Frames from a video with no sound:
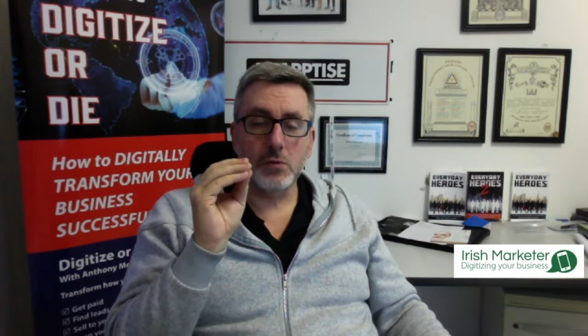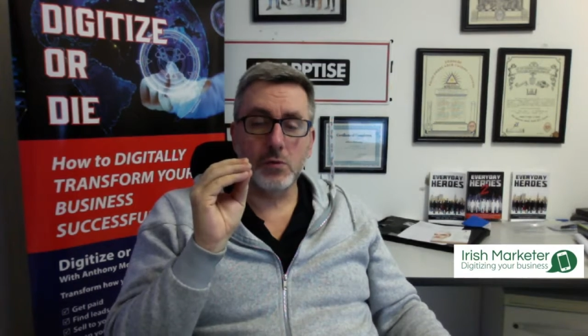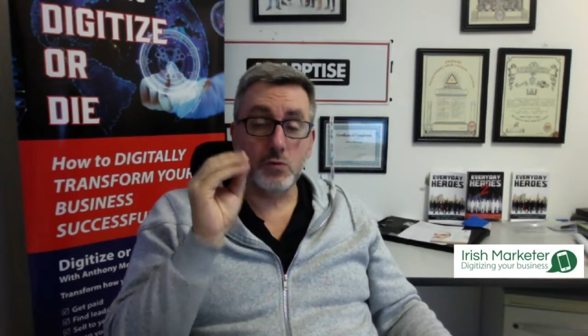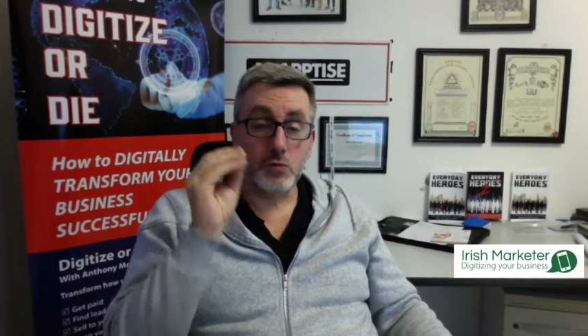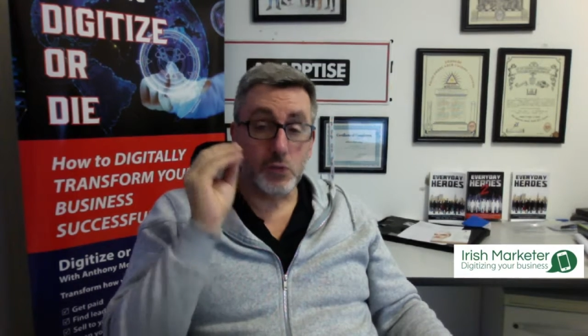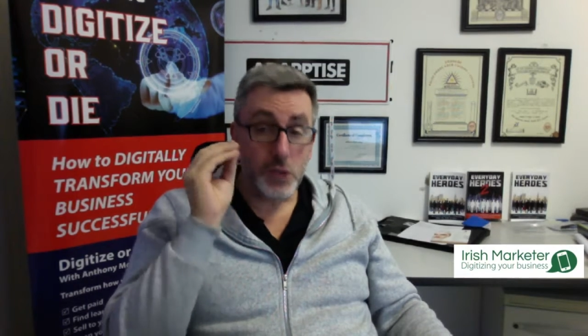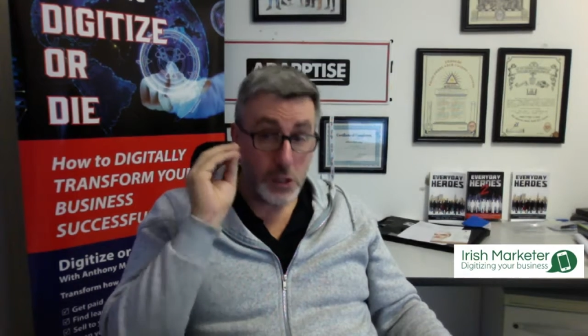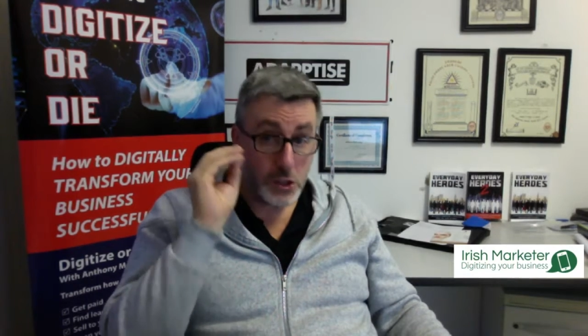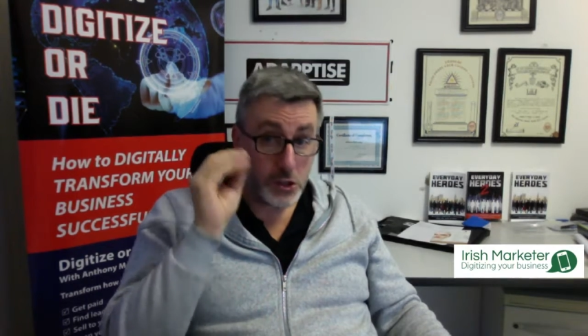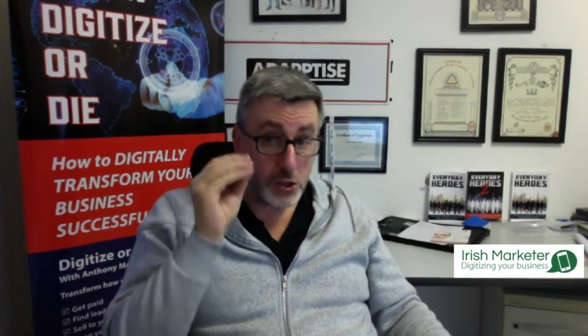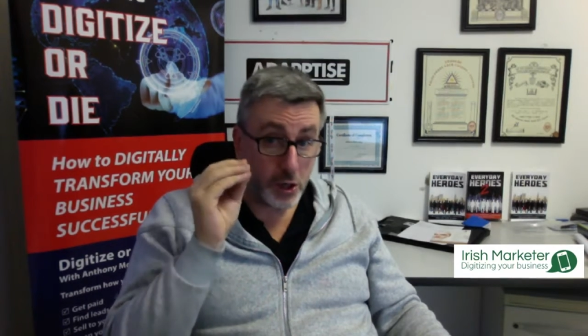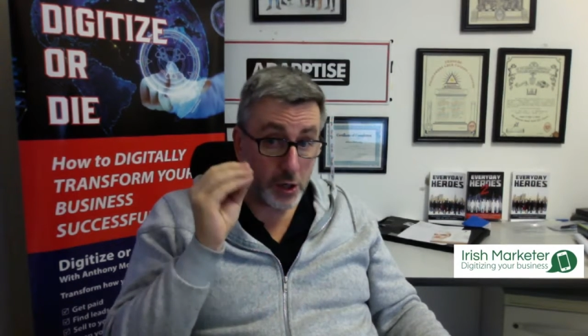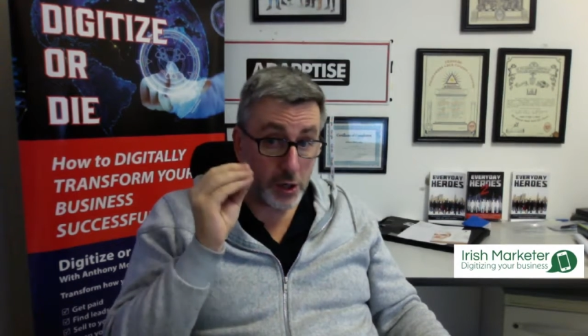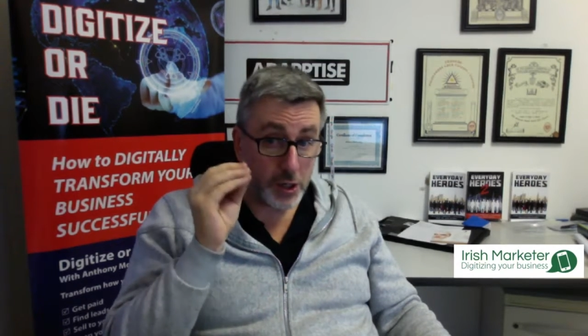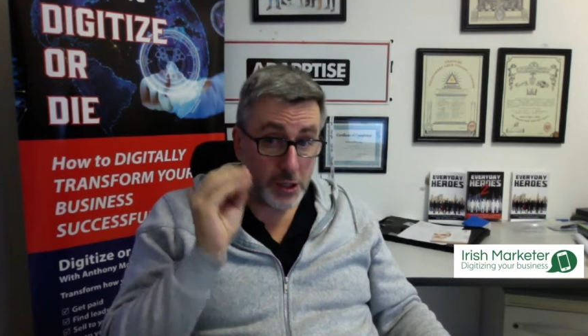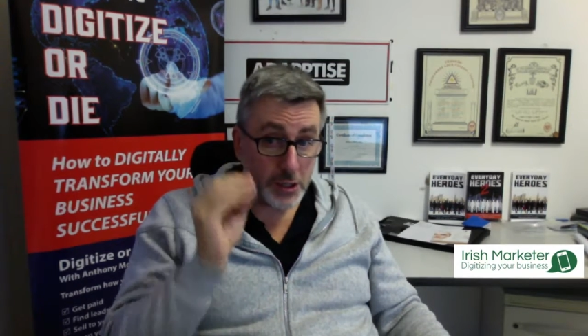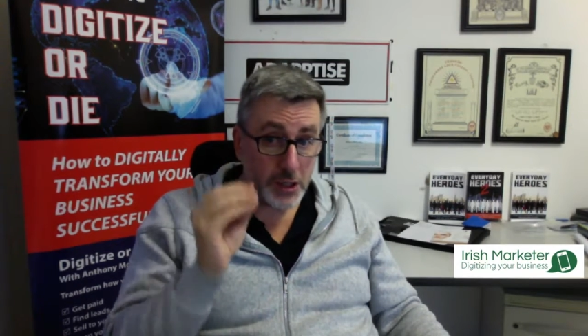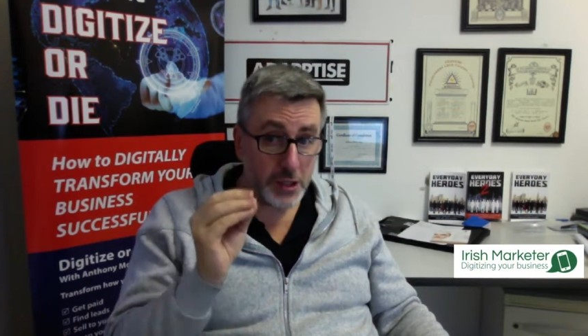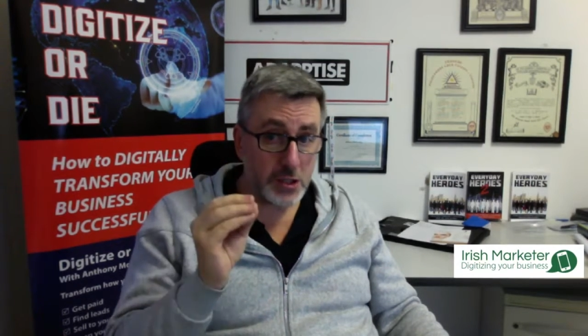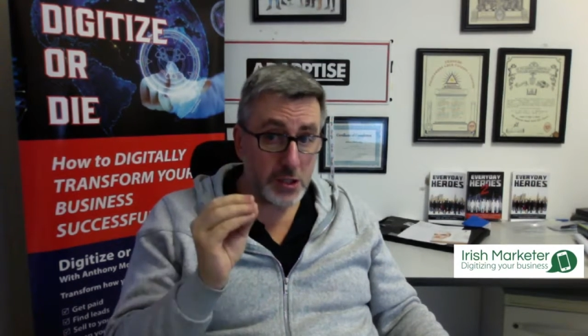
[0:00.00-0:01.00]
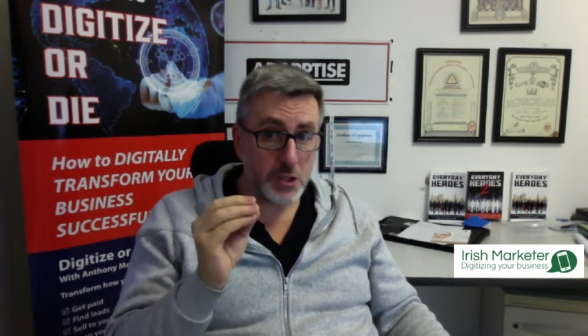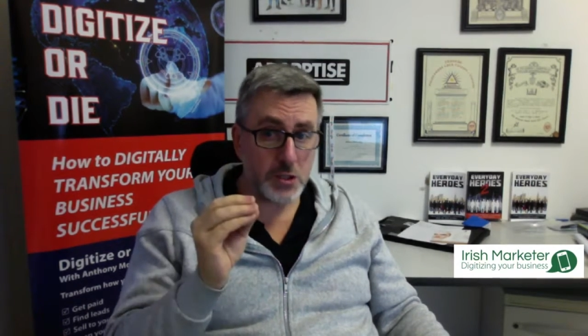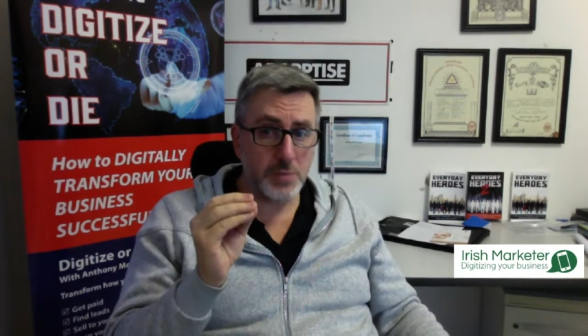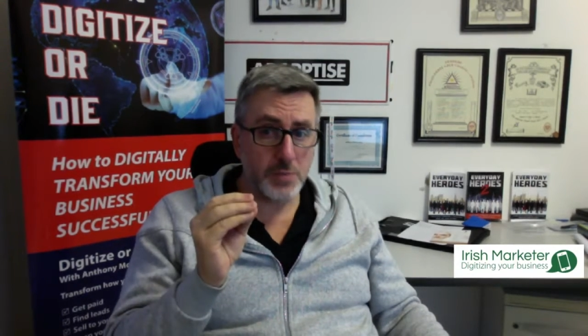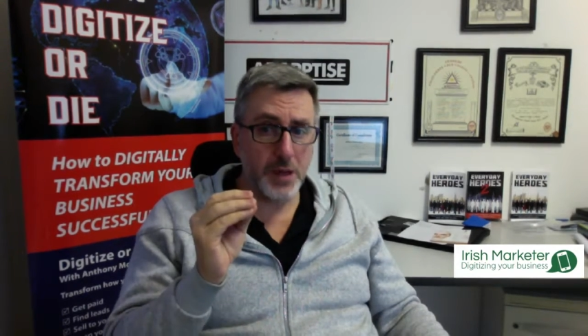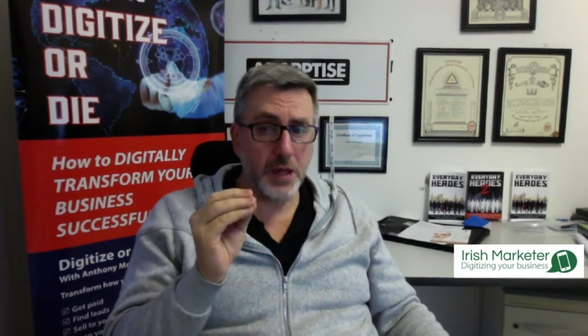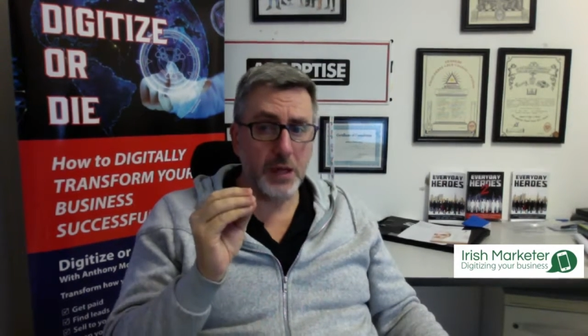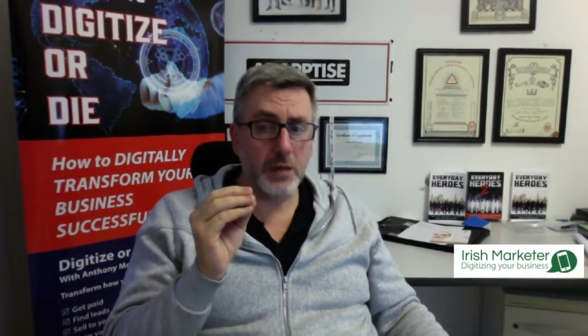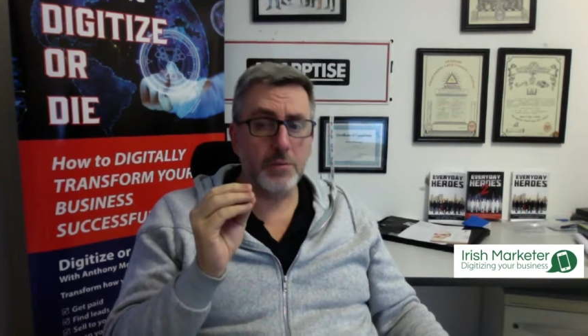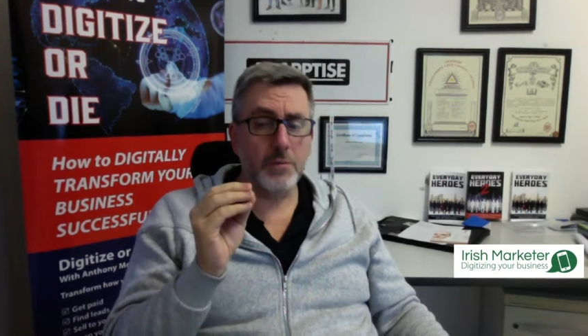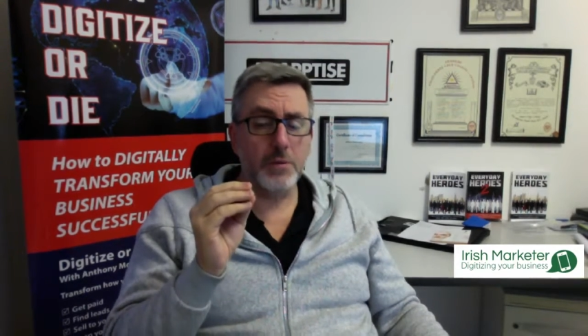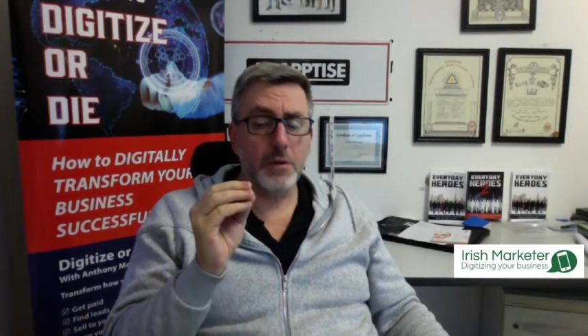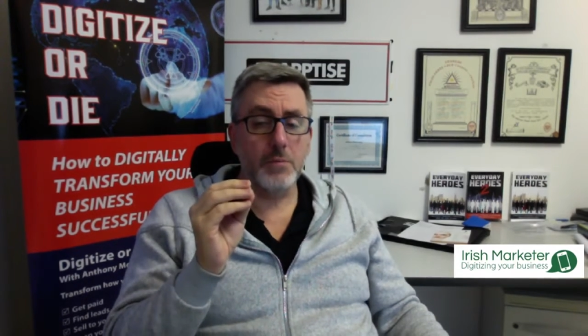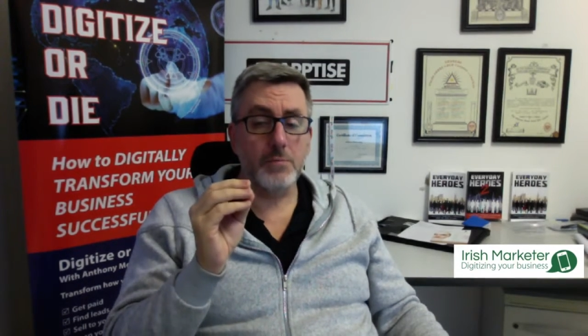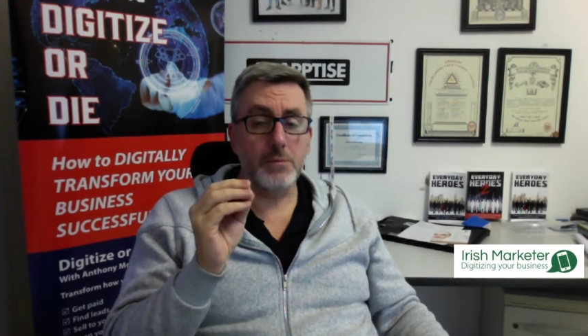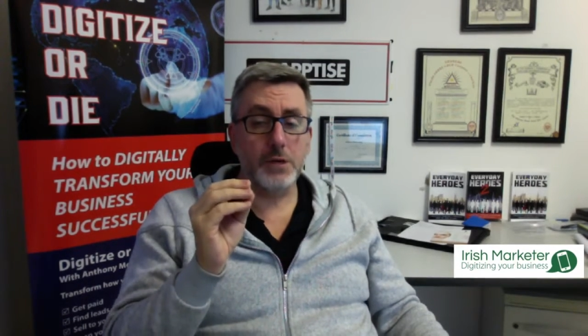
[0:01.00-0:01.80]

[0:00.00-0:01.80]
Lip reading: real short attention span,